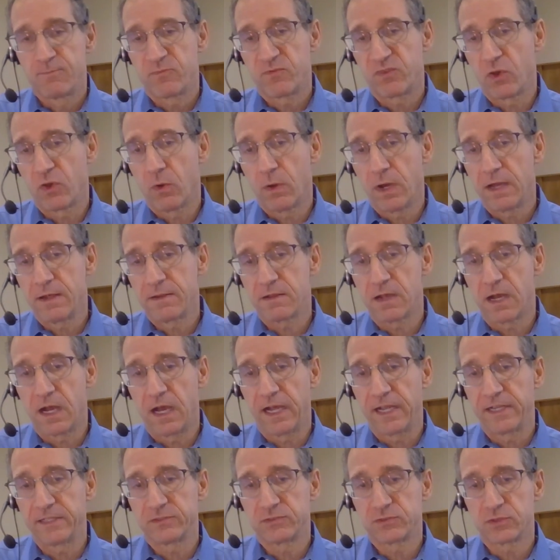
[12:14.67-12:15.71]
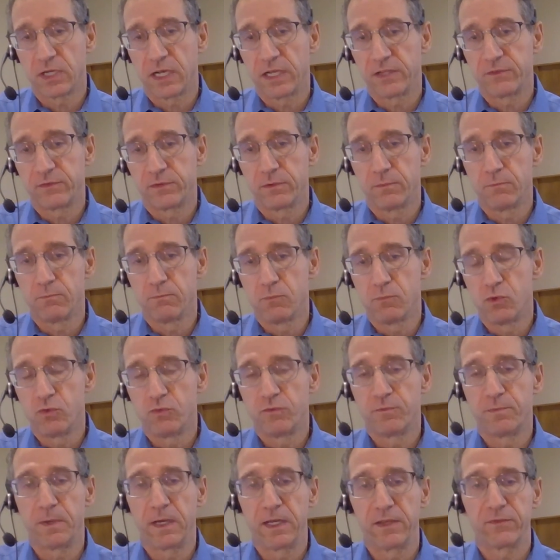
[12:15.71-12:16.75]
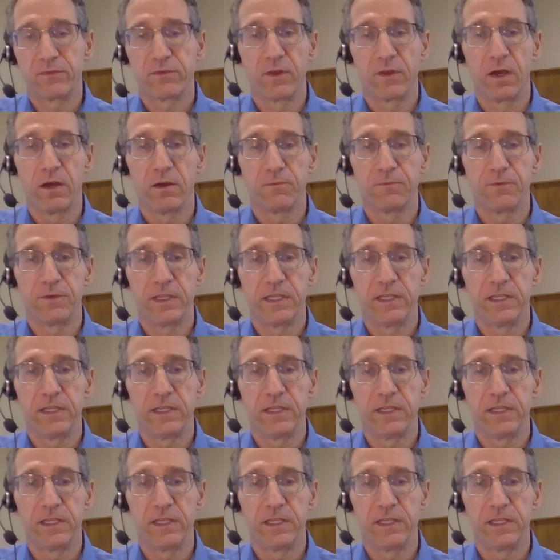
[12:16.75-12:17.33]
So I tried to move myself